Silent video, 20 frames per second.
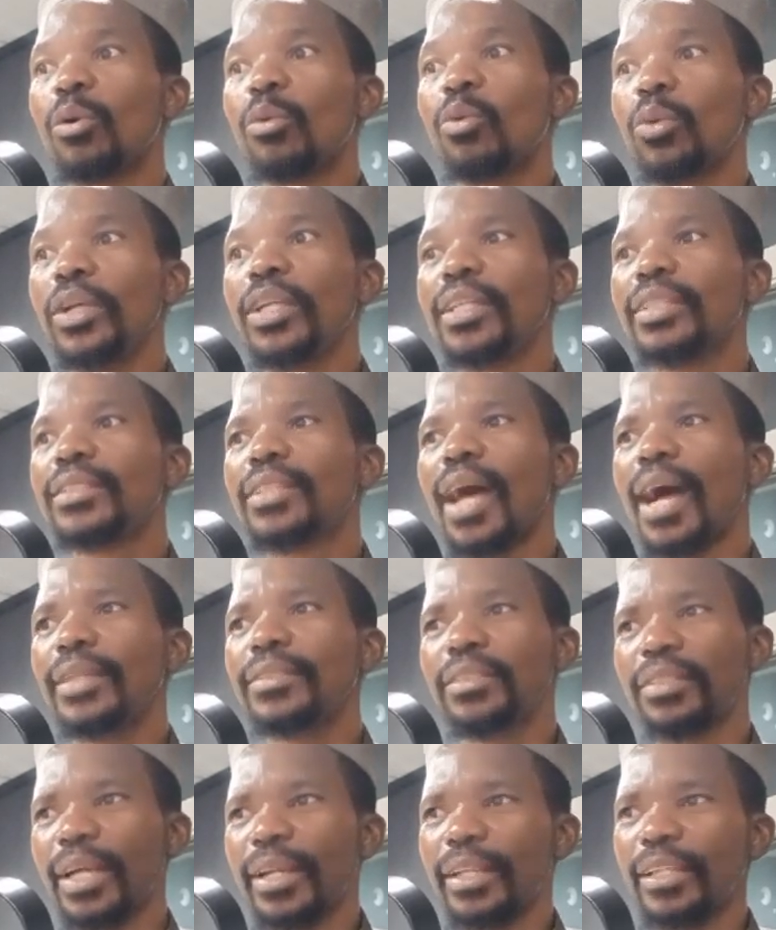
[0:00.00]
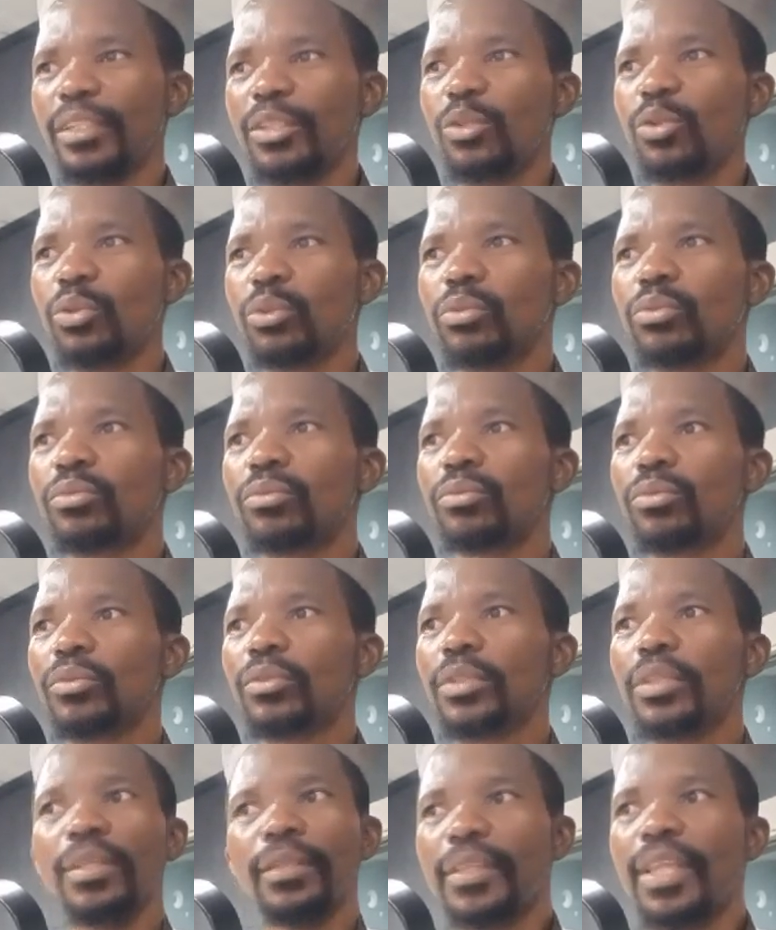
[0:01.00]
Who is answering you?
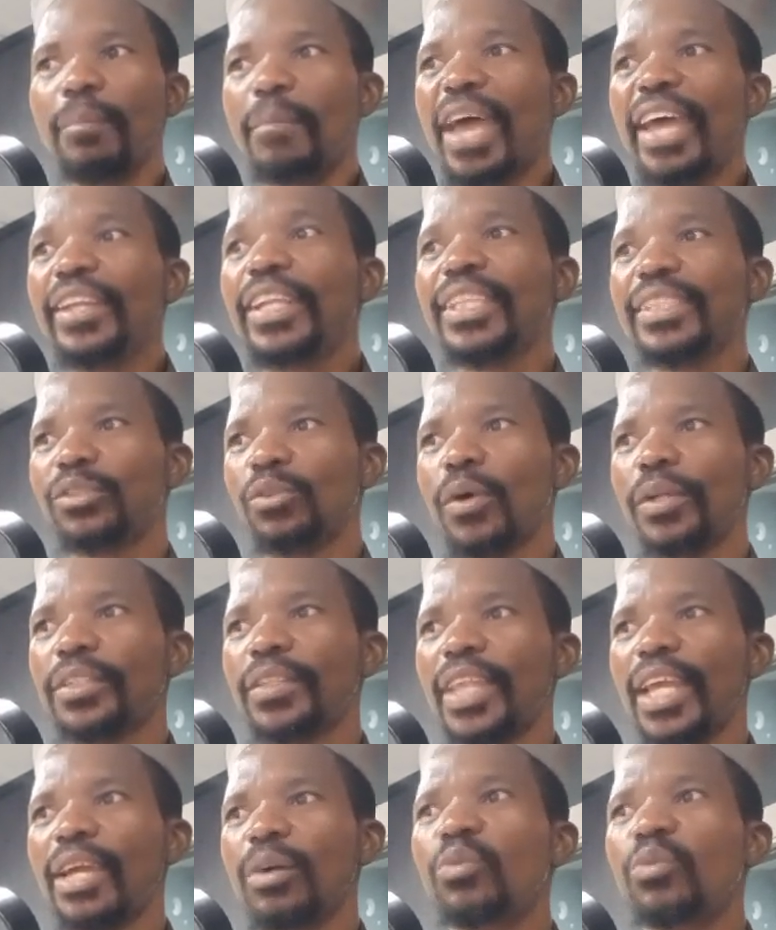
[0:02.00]
The man is not there.